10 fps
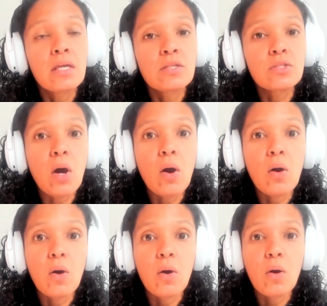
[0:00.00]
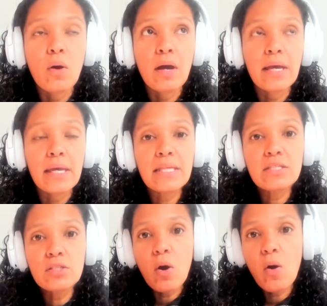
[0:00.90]
So
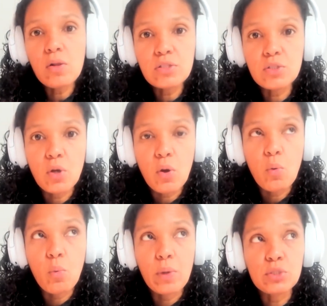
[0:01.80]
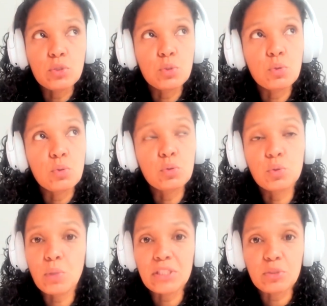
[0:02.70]
it's also when you
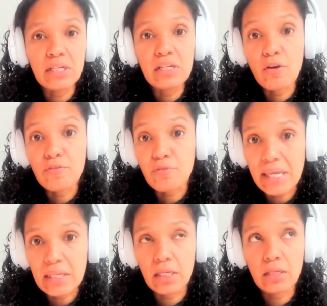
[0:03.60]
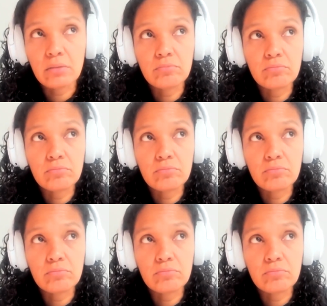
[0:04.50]
do a training of Reiki,